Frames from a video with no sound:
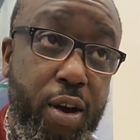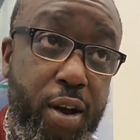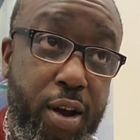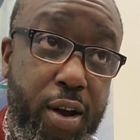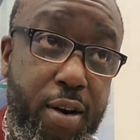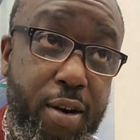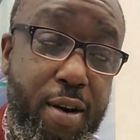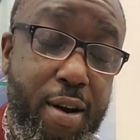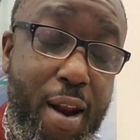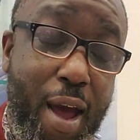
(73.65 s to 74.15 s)

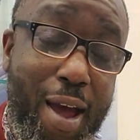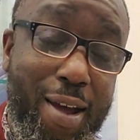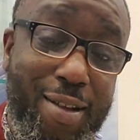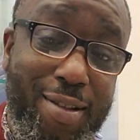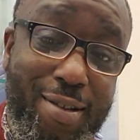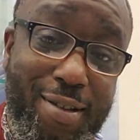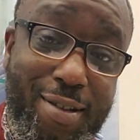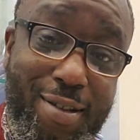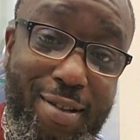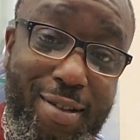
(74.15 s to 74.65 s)
in
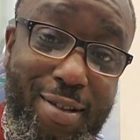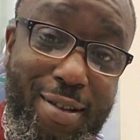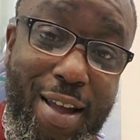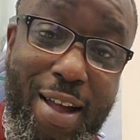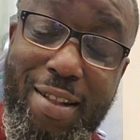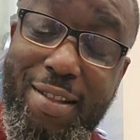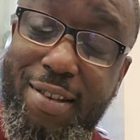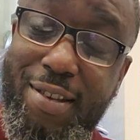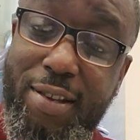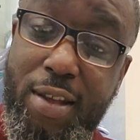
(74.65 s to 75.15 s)

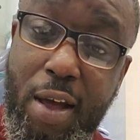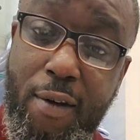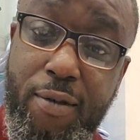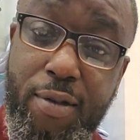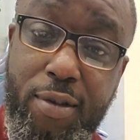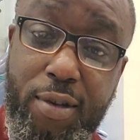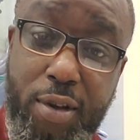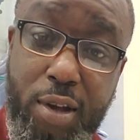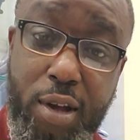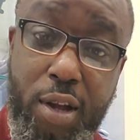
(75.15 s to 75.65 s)

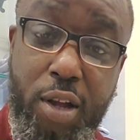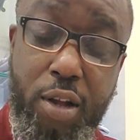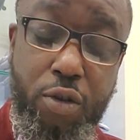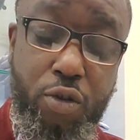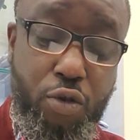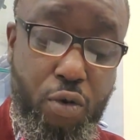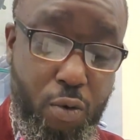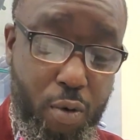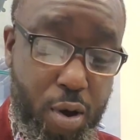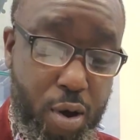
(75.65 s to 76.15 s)

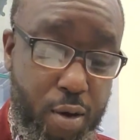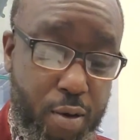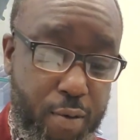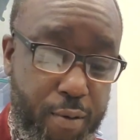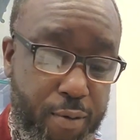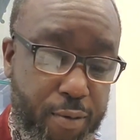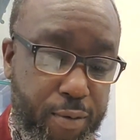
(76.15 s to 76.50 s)
1712.